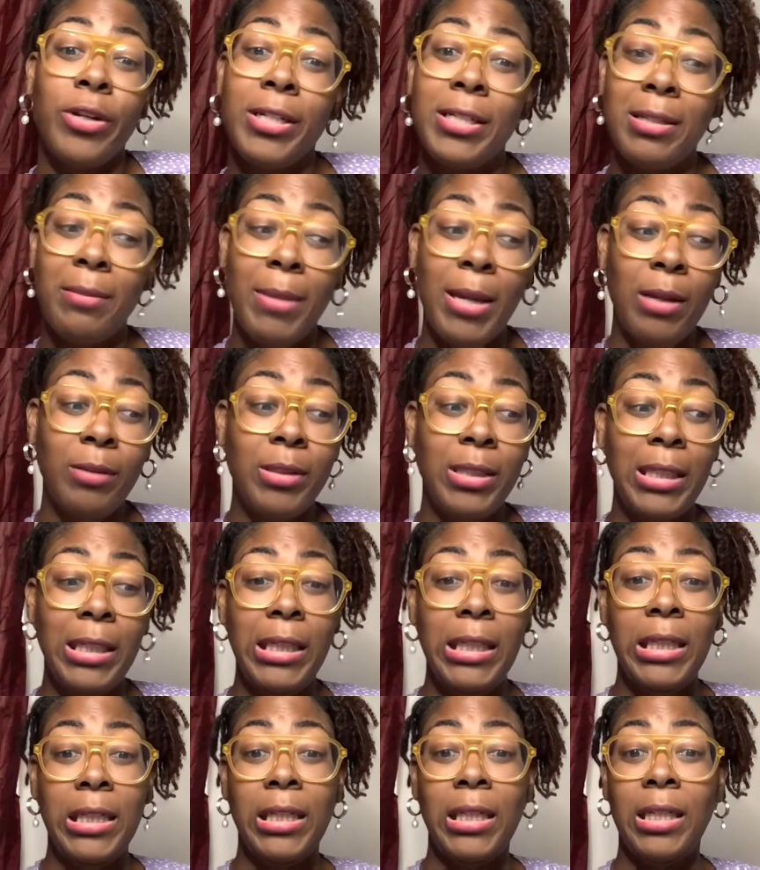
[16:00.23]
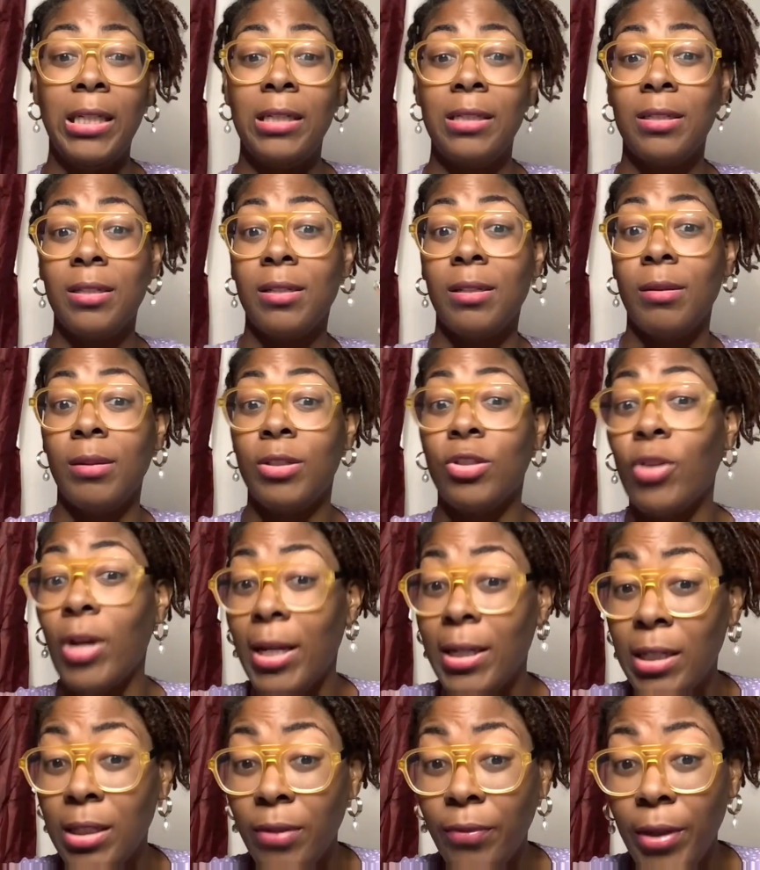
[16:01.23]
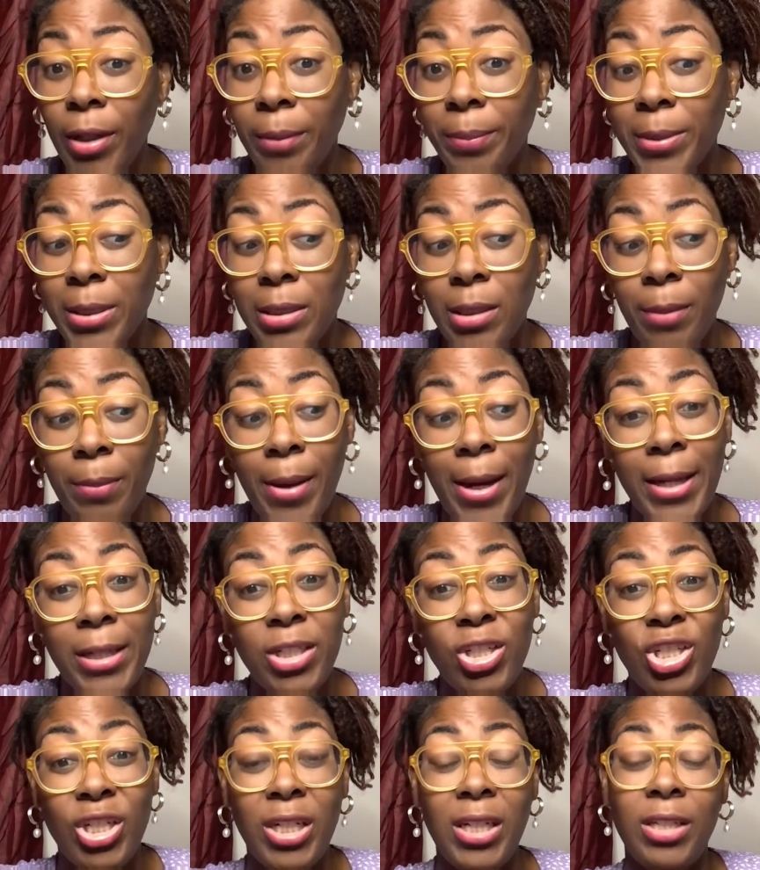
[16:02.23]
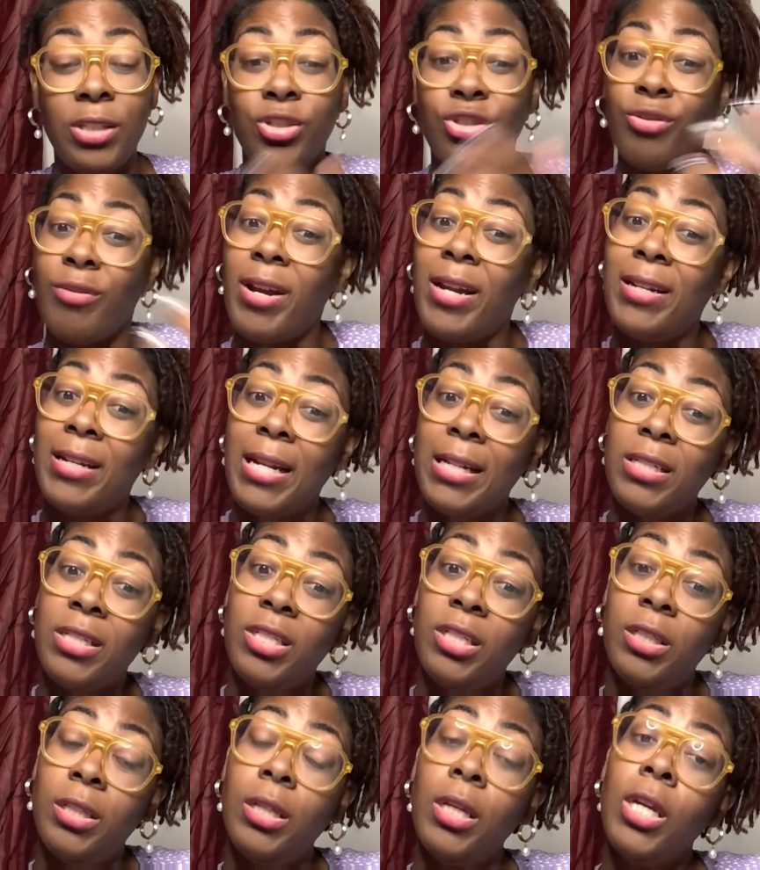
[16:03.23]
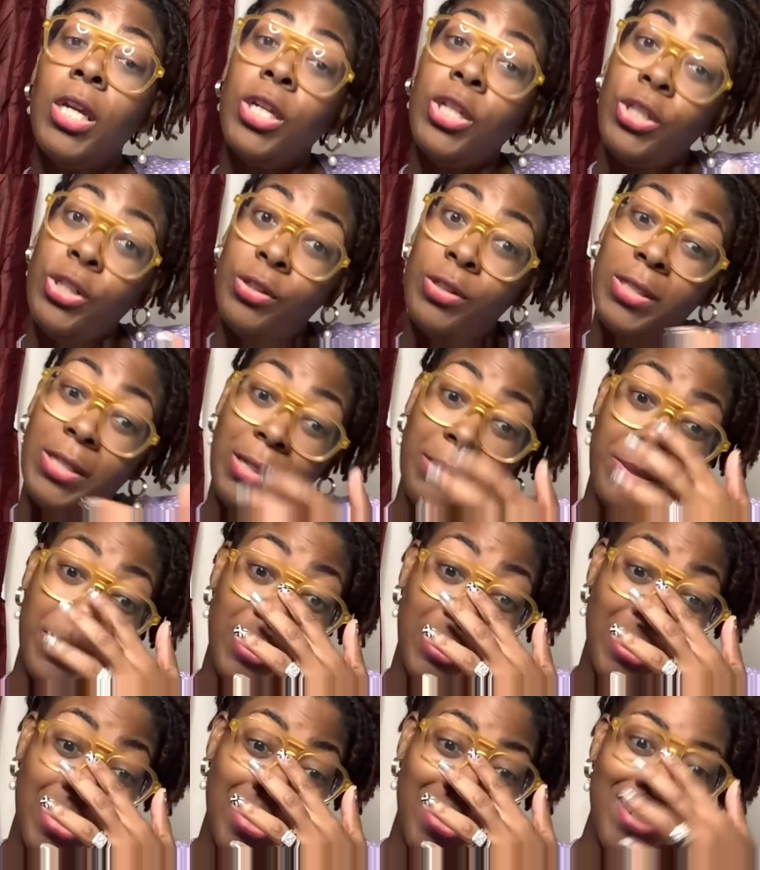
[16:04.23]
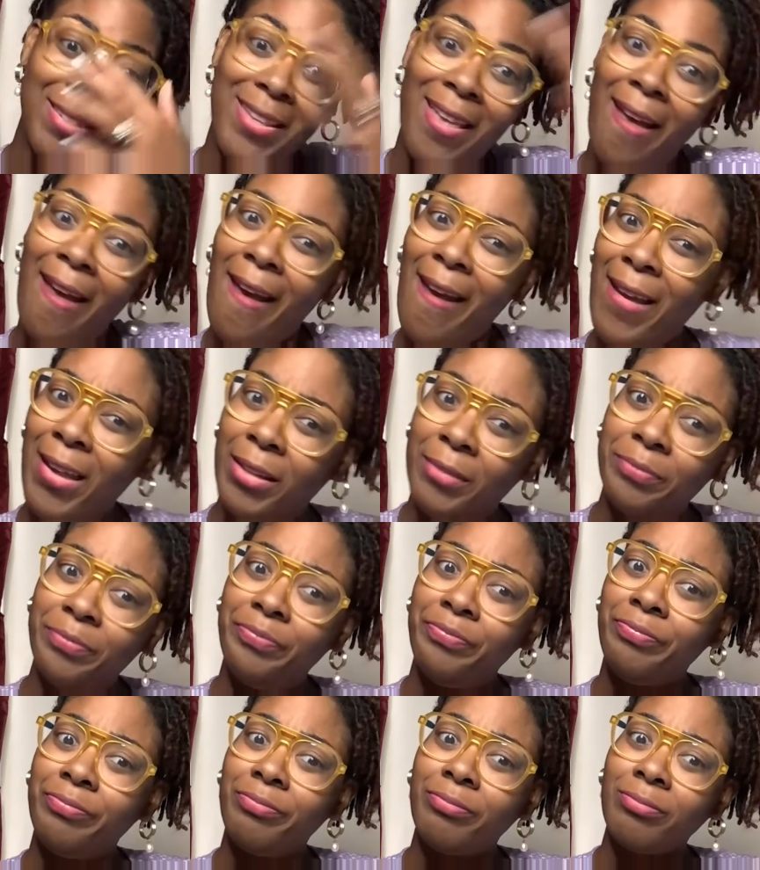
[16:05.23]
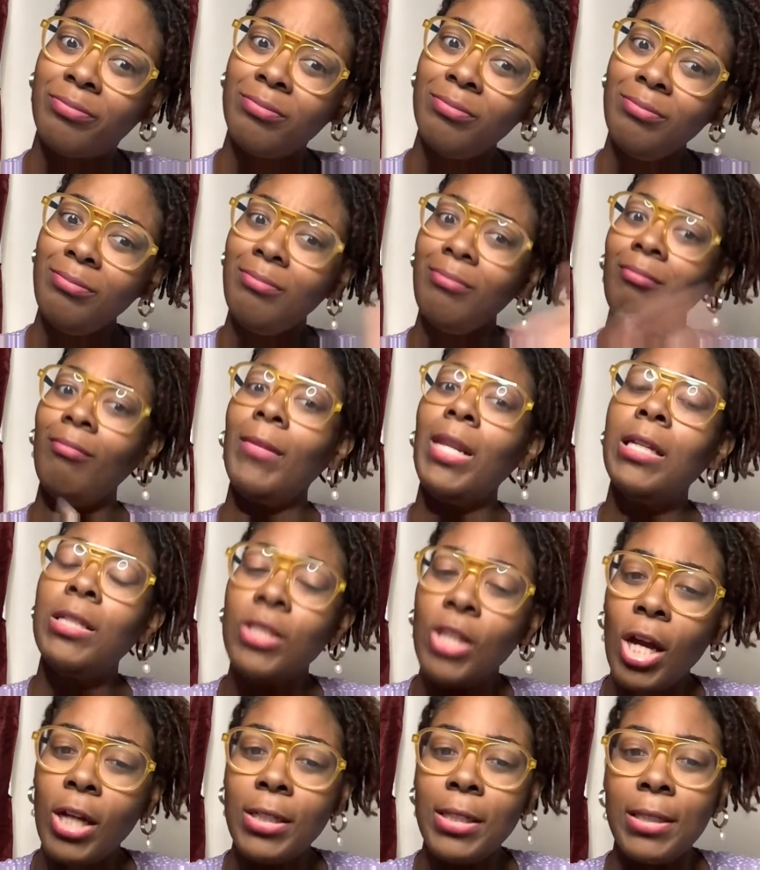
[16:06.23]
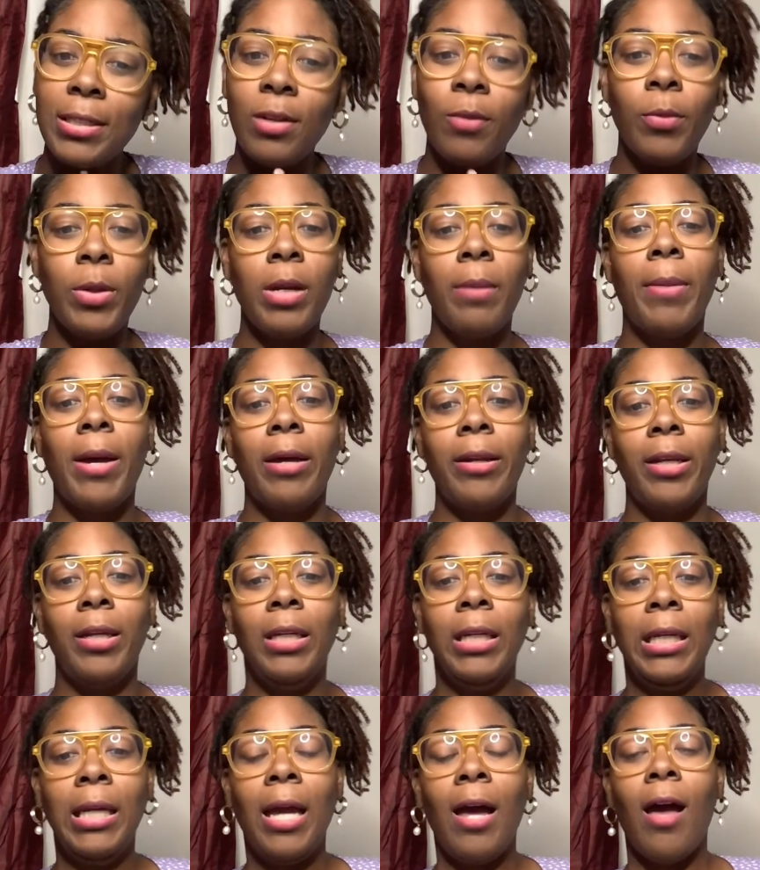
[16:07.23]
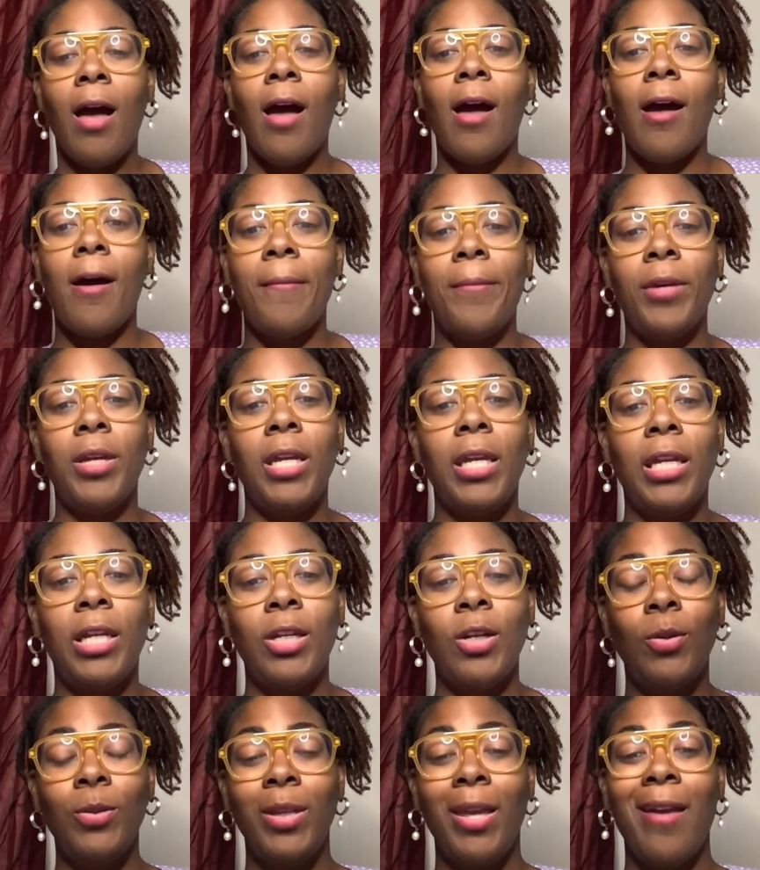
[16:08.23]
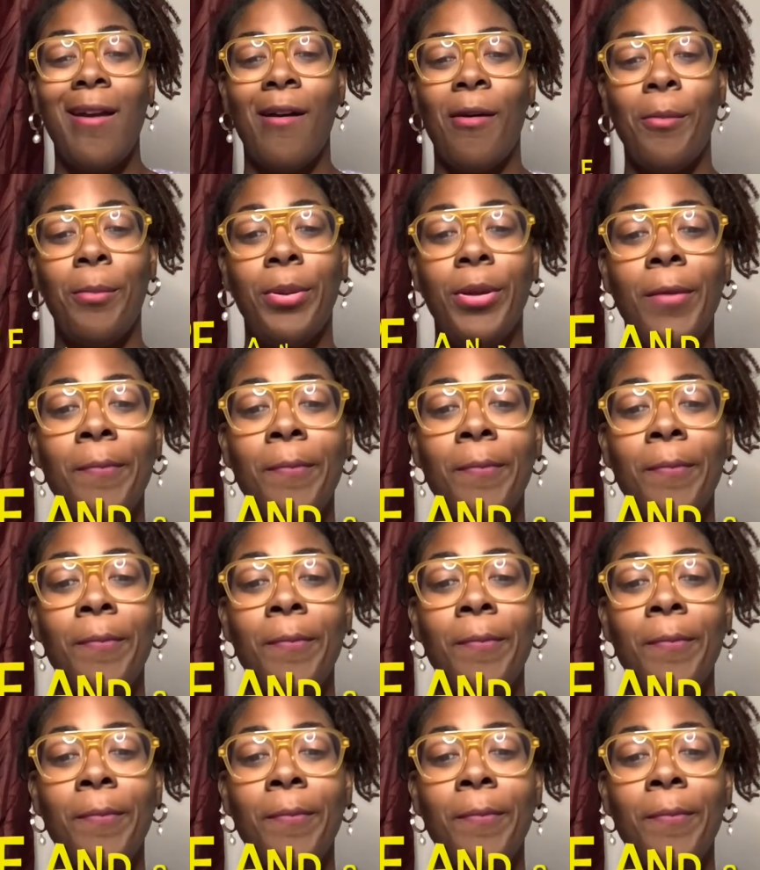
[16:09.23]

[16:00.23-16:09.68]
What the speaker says: some healthy eatings, trying to develop a sleep hygiene, trying not to use substances. Hey, talk to someone about it. It could only help.